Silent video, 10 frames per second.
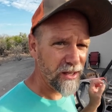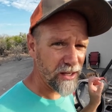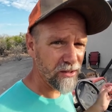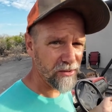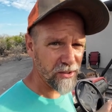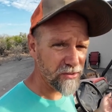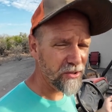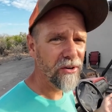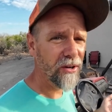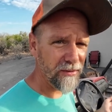It'll just
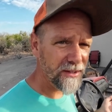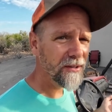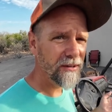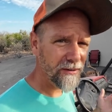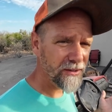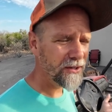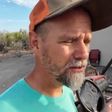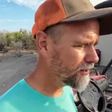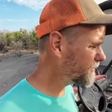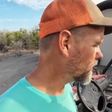turn over,
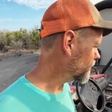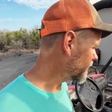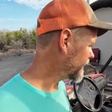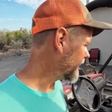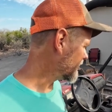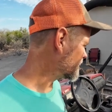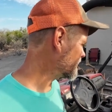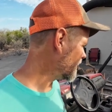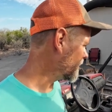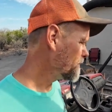won't catch.
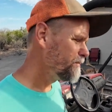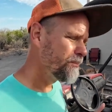So